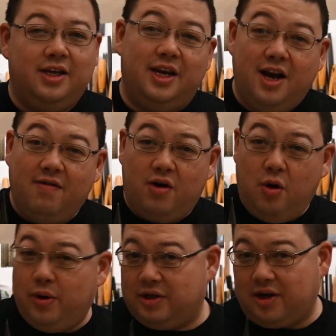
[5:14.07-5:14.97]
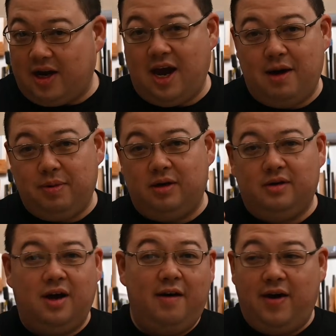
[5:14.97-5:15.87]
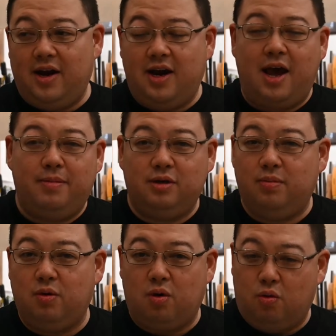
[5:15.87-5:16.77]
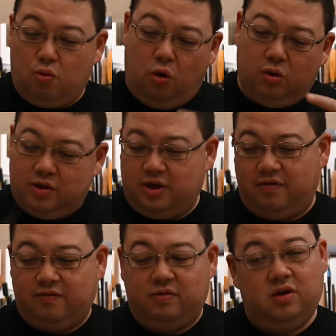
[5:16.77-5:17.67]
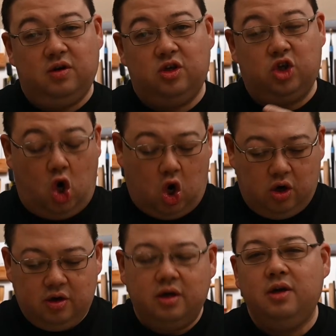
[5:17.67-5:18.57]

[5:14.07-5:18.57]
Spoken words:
You never know when it's going to happen. I've had it happen to me where rollers have turned